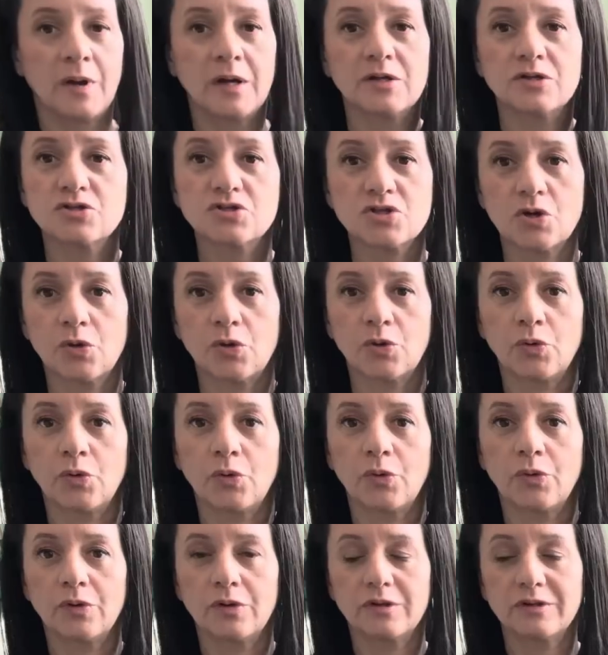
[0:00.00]

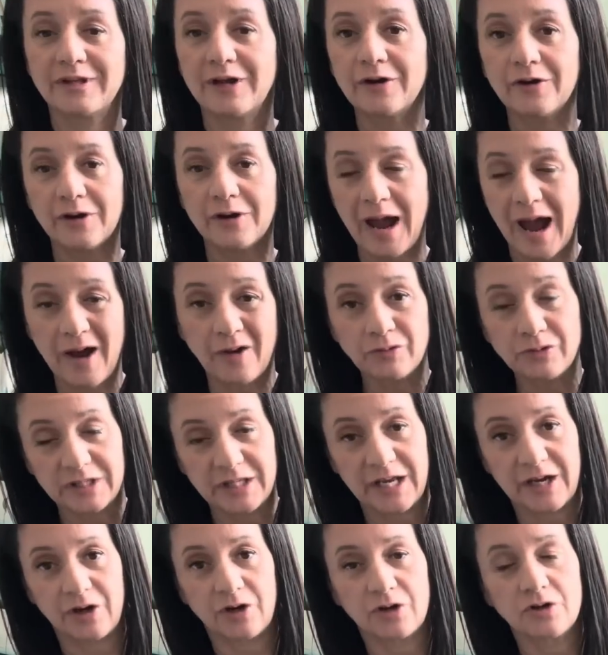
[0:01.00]
So they're out
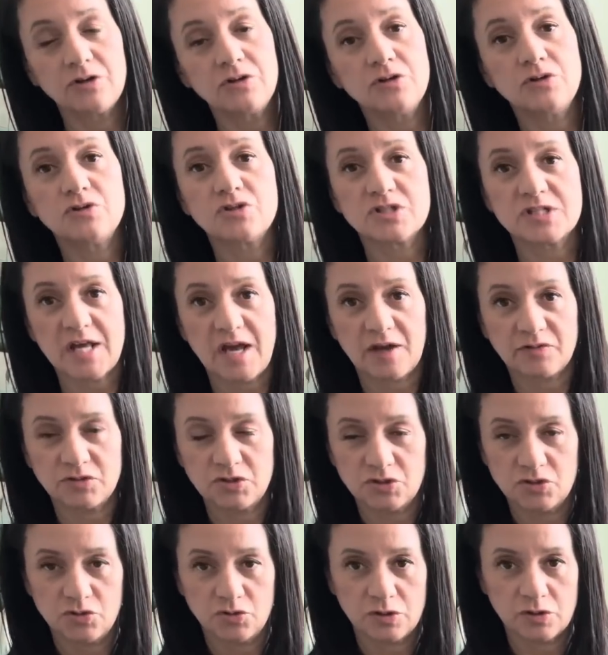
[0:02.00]
there. You just have to
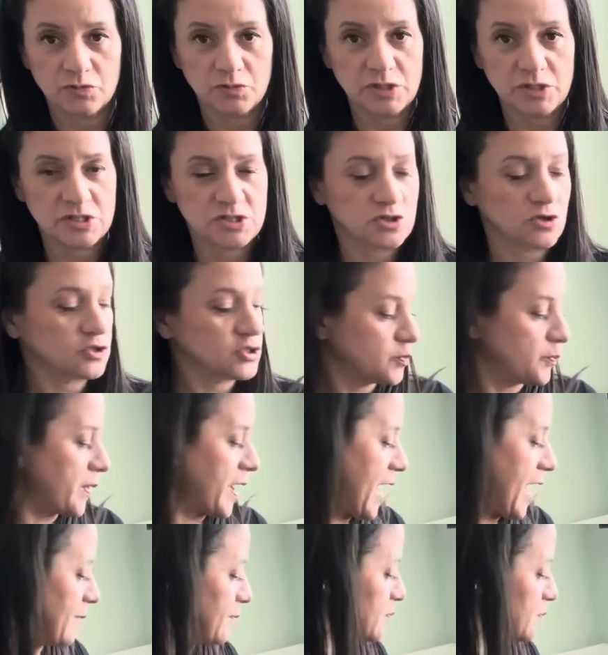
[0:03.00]
do your research. But